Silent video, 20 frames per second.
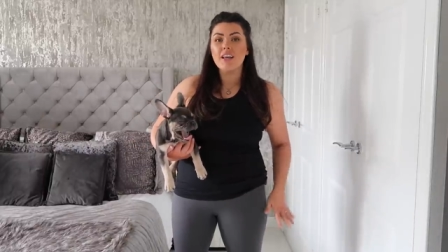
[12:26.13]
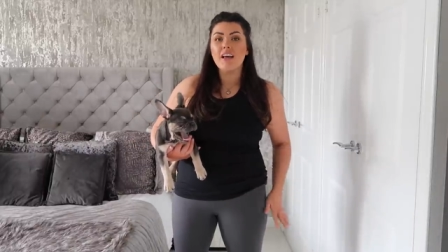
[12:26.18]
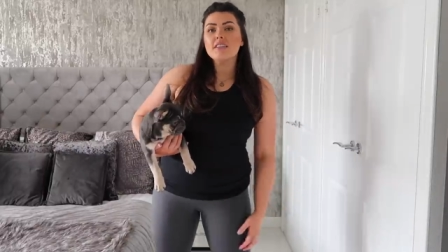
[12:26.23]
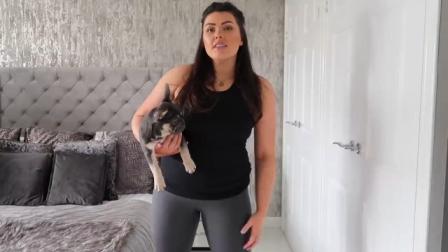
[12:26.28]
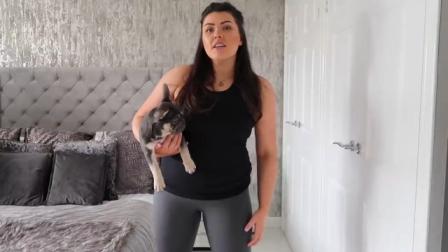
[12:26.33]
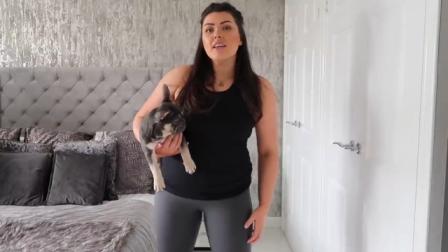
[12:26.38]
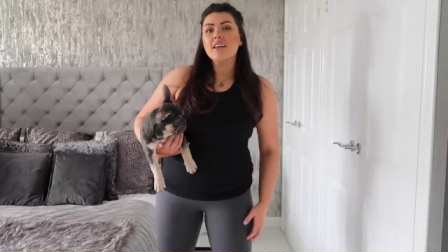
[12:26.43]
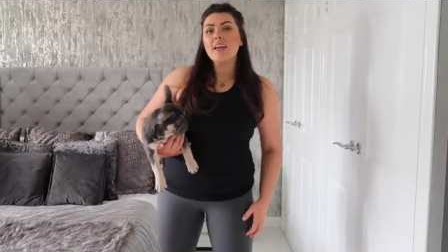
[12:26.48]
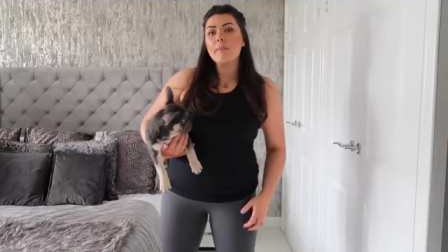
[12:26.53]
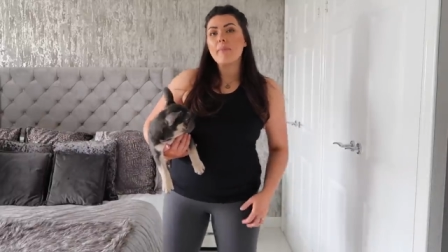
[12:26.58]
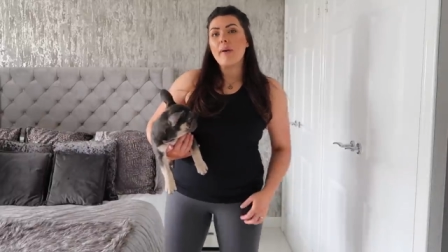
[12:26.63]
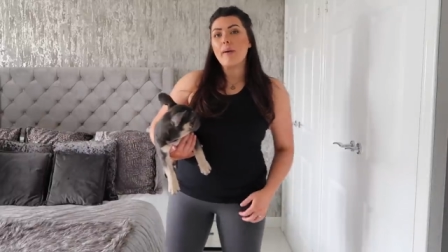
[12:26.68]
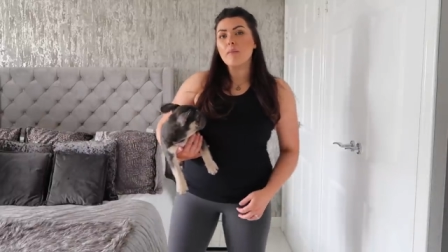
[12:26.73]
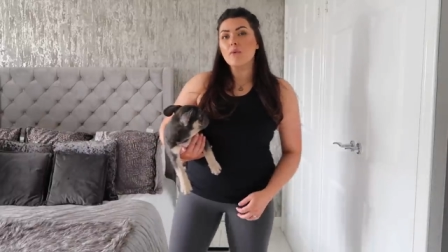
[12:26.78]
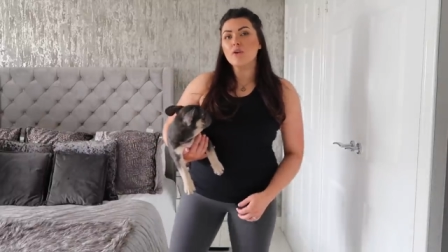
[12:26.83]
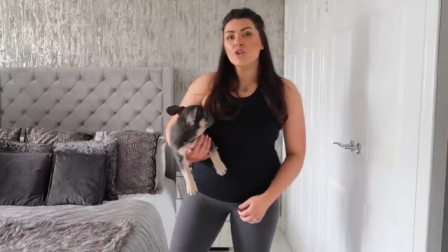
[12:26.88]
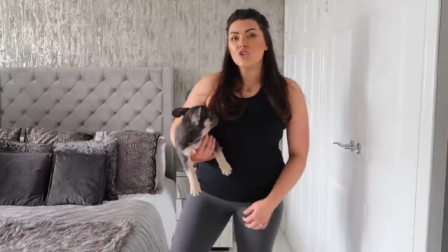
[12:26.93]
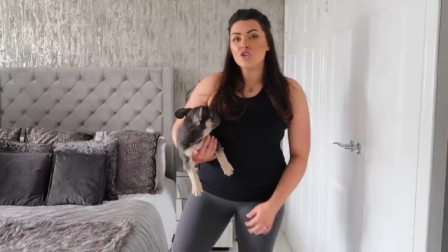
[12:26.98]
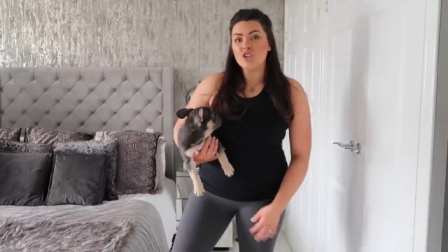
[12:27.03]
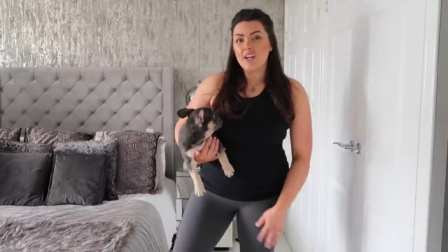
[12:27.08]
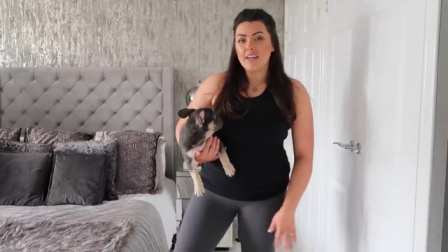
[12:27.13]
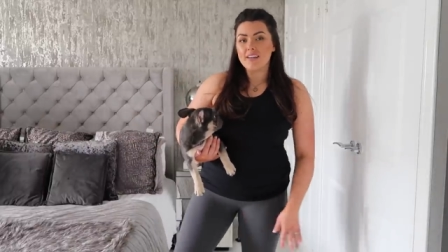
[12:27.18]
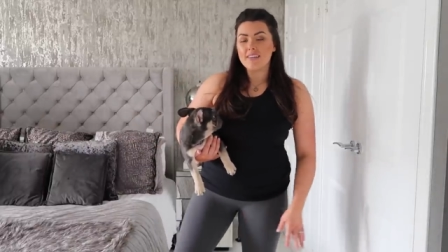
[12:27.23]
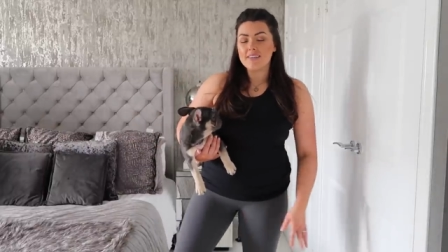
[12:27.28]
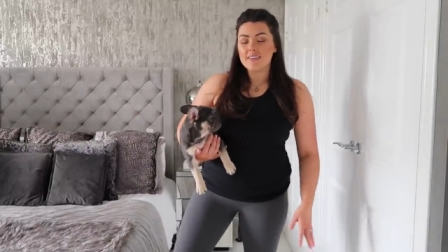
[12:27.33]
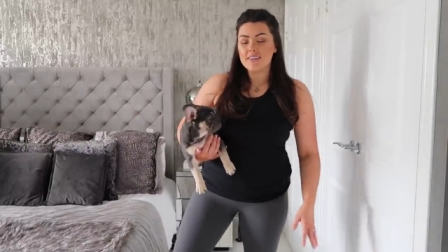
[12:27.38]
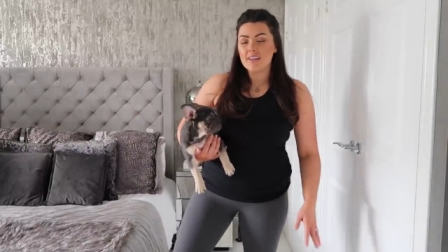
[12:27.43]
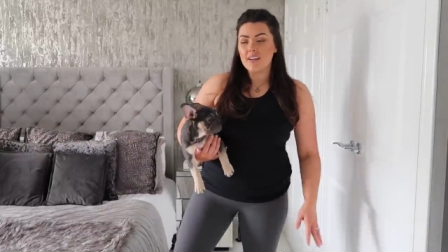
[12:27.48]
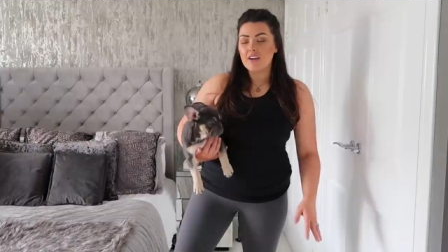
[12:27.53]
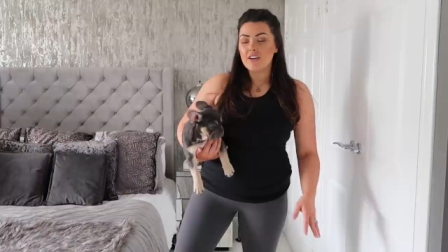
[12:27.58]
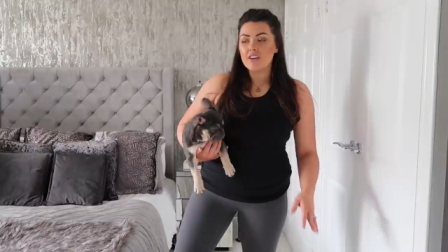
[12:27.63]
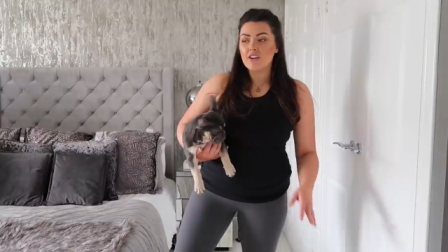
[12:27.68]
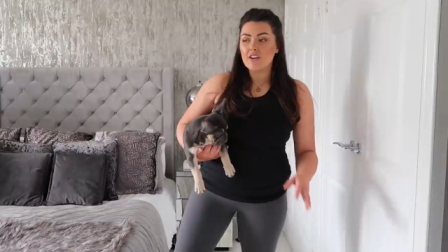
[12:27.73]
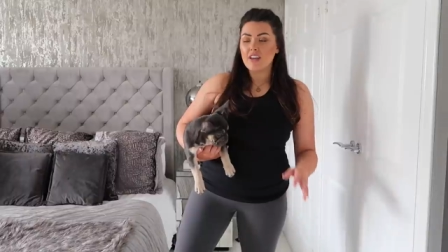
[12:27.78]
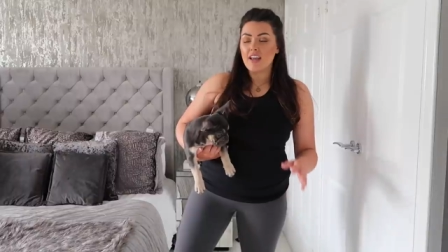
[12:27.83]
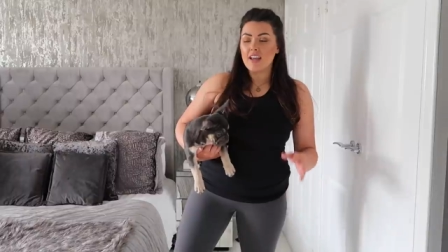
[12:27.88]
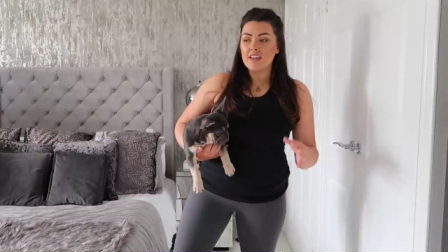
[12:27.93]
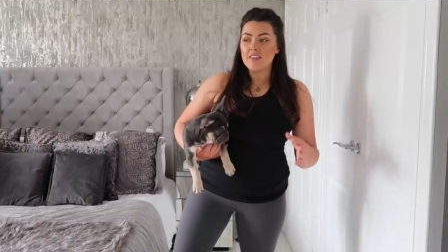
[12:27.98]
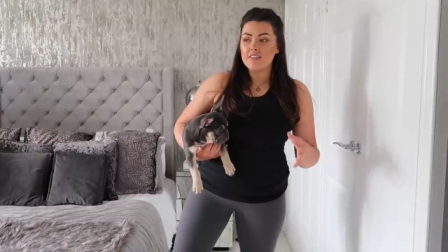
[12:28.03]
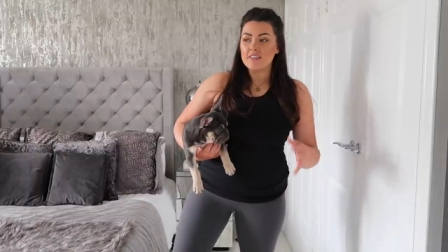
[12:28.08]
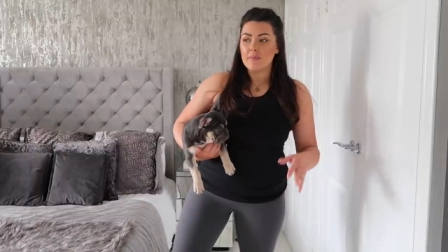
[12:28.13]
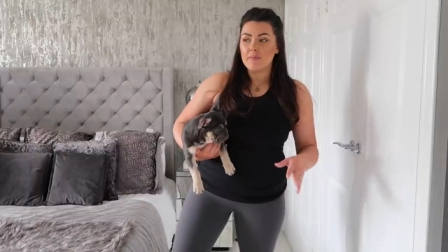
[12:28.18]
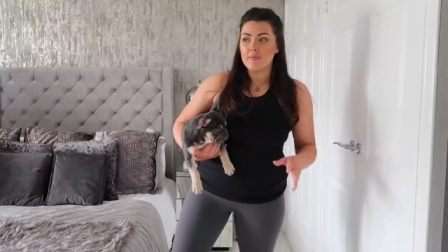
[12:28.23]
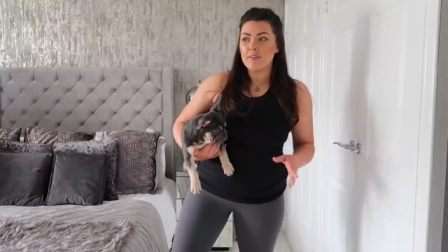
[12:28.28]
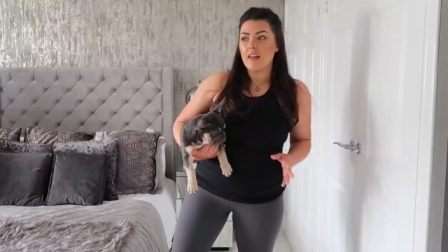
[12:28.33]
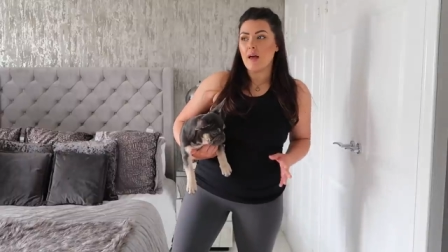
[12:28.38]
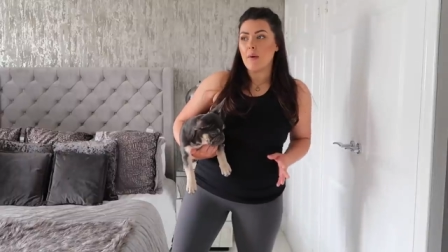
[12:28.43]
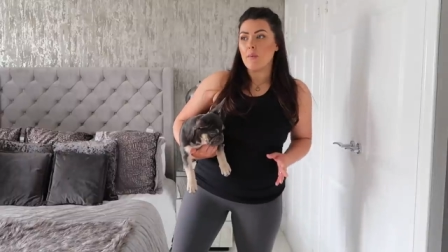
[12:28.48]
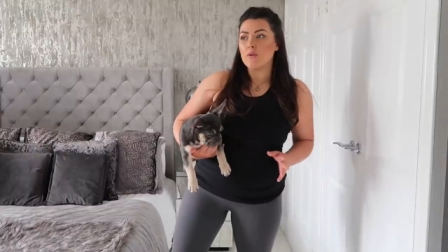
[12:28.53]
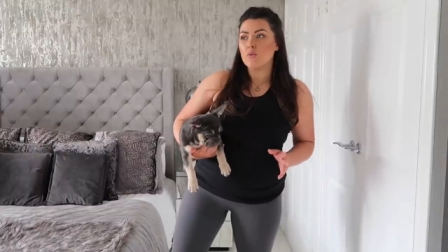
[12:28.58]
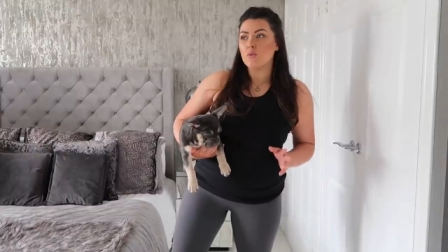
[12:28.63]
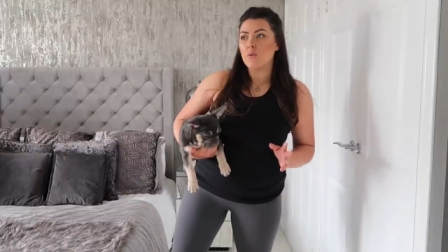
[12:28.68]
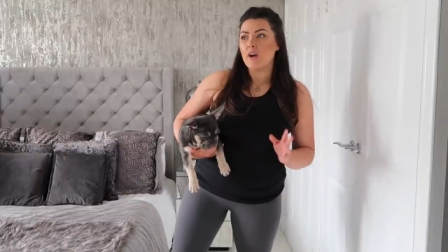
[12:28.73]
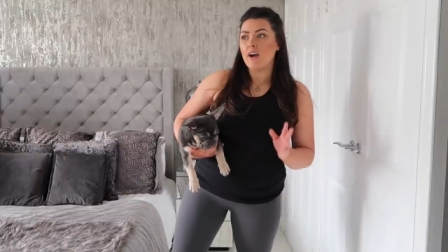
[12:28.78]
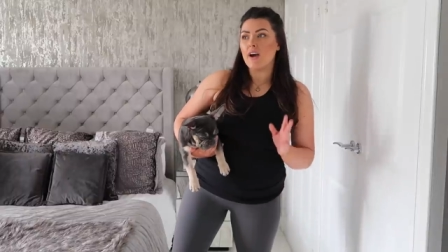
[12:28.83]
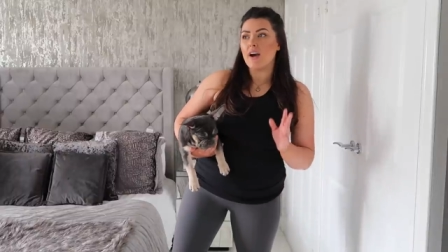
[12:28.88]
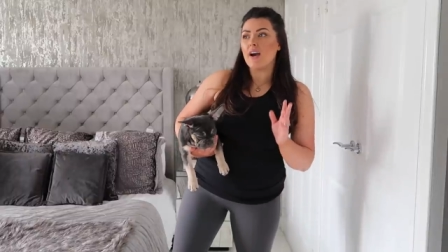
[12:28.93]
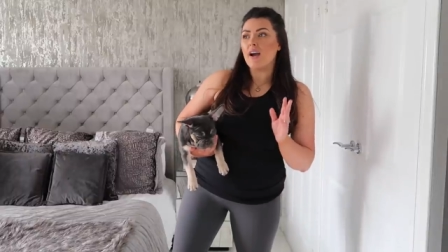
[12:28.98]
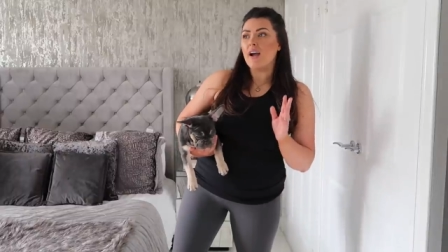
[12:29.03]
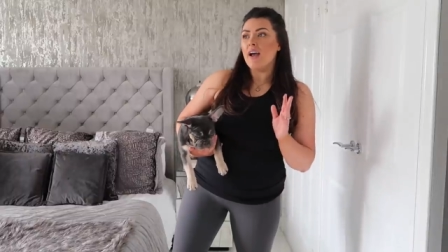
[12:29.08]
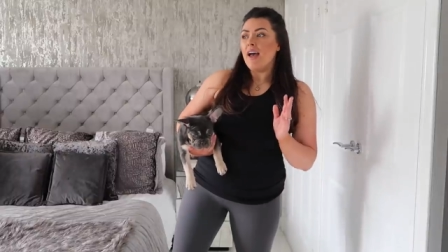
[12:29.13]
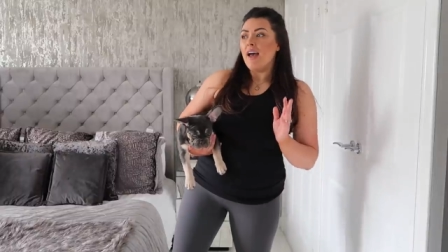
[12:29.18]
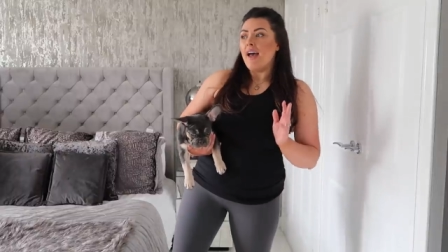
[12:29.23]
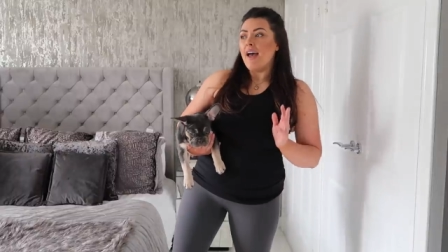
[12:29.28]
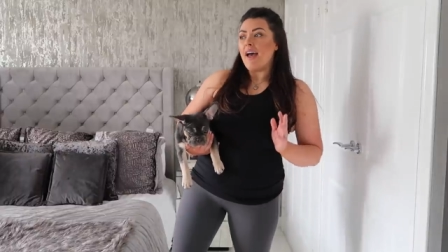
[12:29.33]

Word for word: These are like a bit more gentler, they're kind of something that I would wear